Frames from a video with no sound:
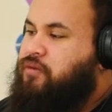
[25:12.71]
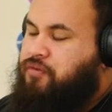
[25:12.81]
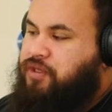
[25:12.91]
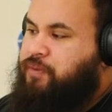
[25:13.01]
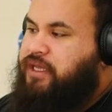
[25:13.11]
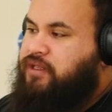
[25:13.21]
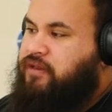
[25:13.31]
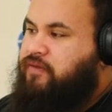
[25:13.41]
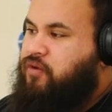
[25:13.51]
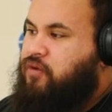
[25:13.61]

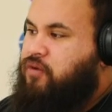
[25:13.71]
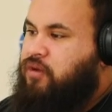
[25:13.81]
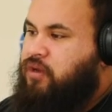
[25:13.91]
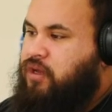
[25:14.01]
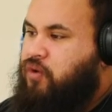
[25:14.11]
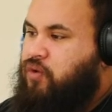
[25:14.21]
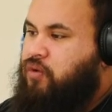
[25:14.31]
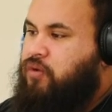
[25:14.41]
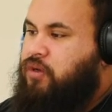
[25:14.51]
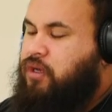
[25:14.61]
respective or